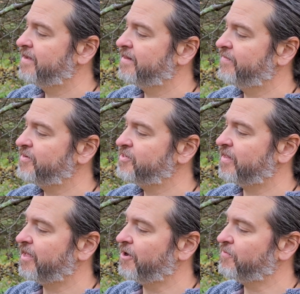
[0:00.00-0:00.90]
They eventually
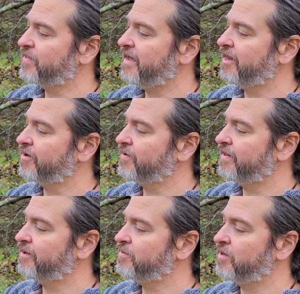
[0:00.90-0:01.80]
go yellow
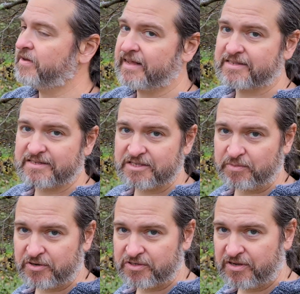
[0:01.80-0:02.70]
and their pollen gets
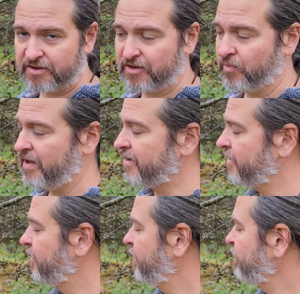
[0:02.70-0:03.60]
dispersed on the wind.
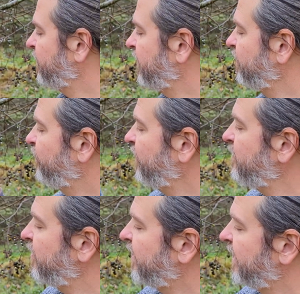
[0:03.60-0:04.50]
The
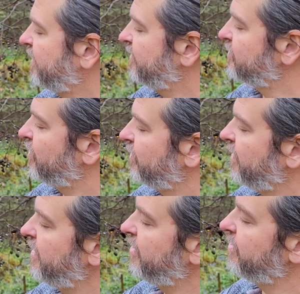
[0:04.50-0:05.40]
female catkins are
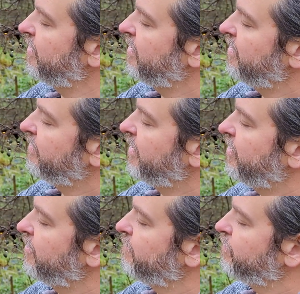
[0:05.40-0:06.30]
here. They
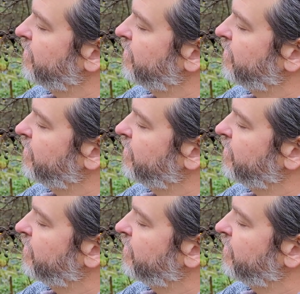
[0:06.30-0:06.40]
are